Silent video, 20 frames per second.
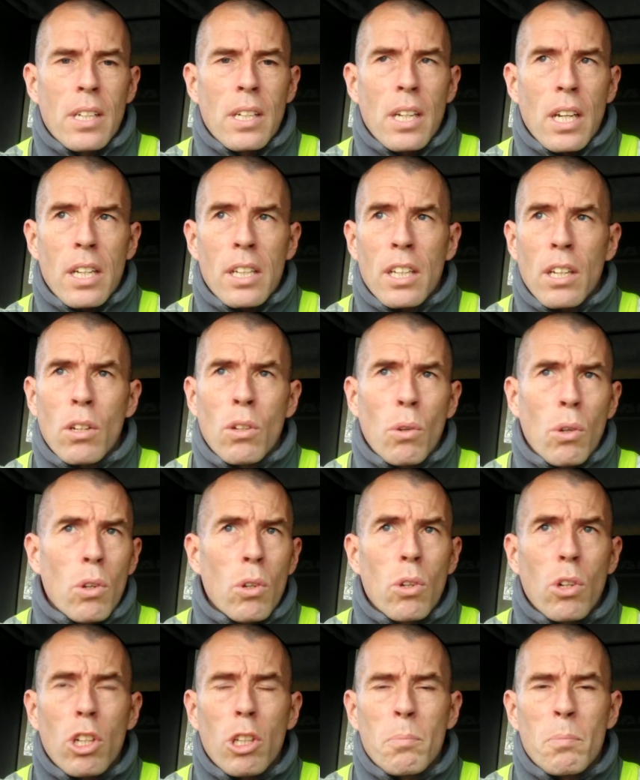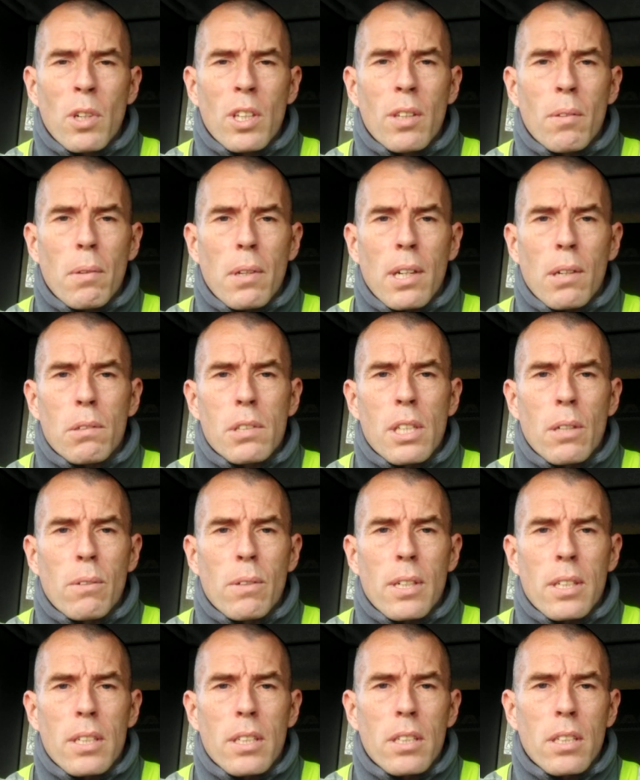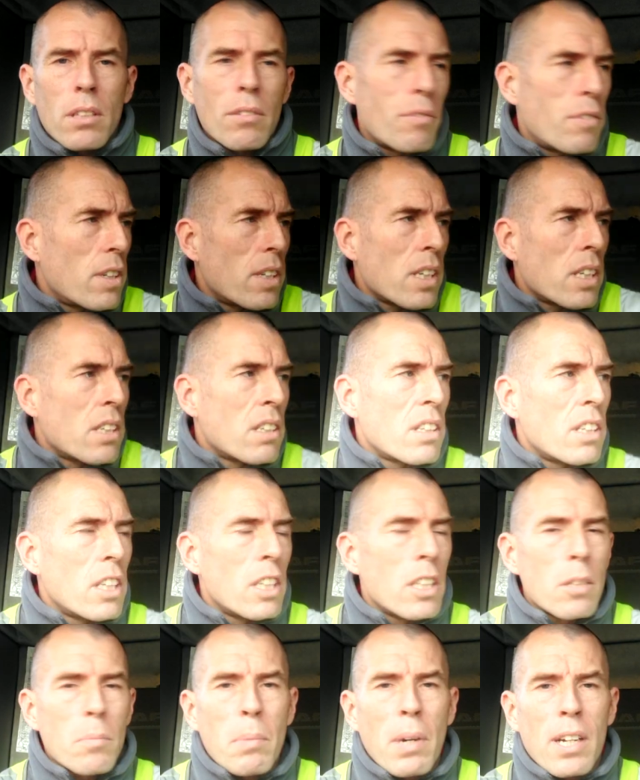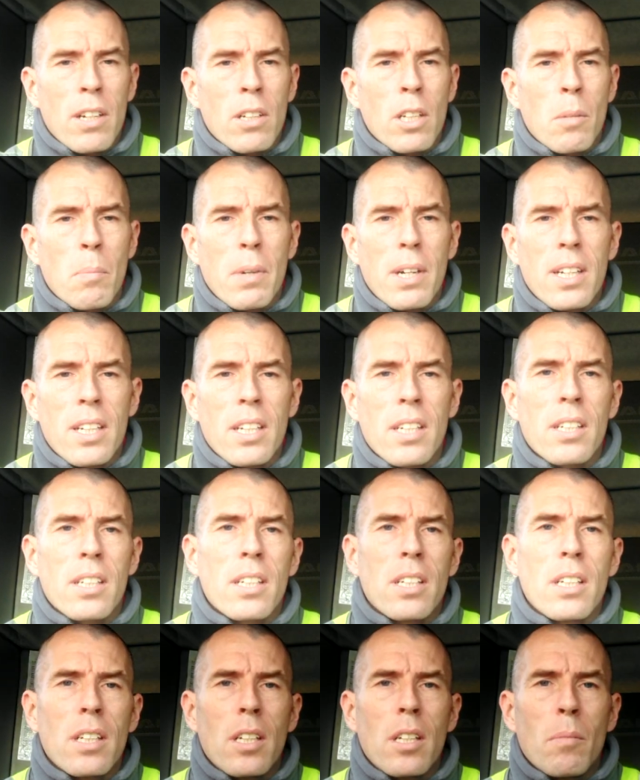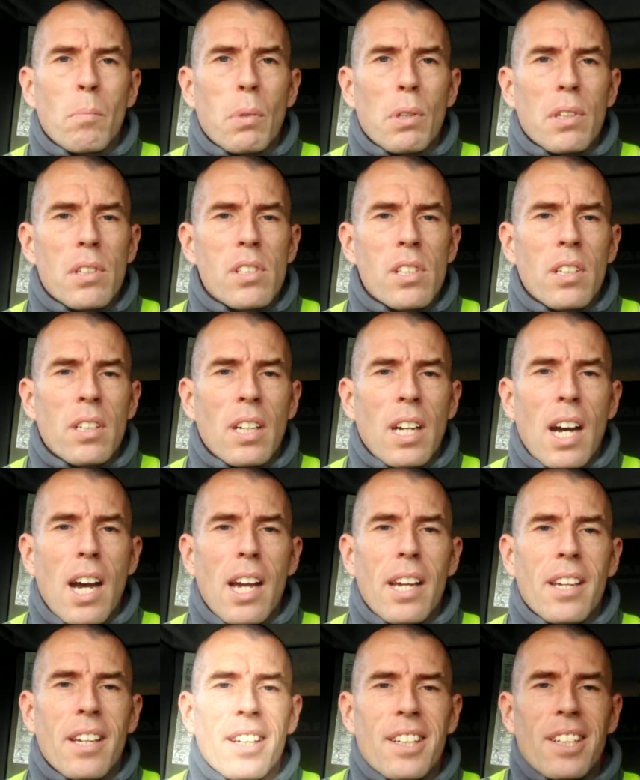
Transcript: and you can go a whole month without doing it, you need a pat on the back. But aye,